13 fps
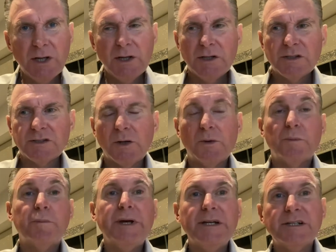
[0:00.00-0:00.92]
So
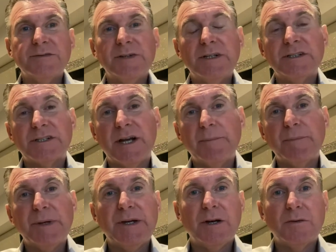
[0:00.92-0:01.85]
penis fillers
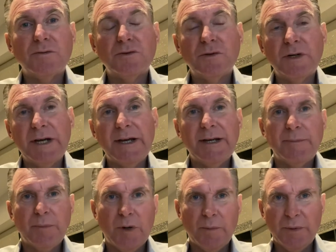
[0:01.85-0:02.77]
have become
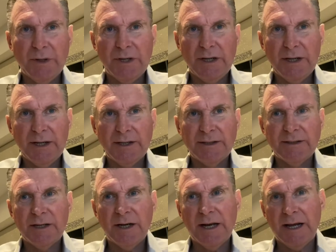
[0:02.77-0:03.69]
really popular
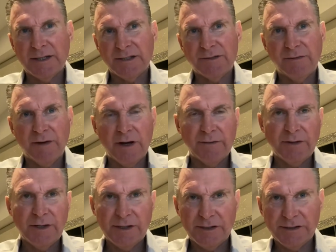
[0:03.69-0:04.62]
in the last 5
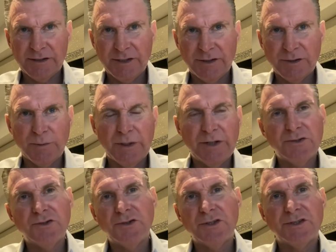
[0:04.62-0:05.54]
years since we
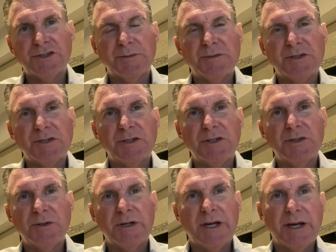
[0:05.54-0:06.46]
introduced them to
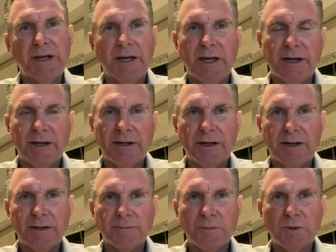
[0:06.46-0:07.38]
the UK here
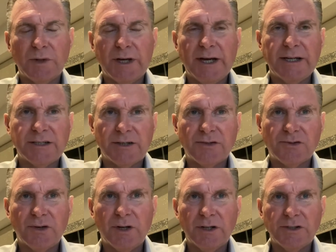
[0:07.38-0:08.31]
at Moorgate
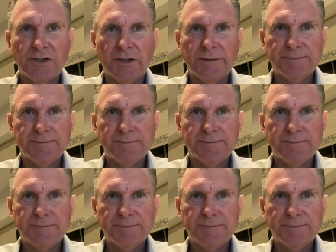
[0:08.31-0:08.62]
Andrology.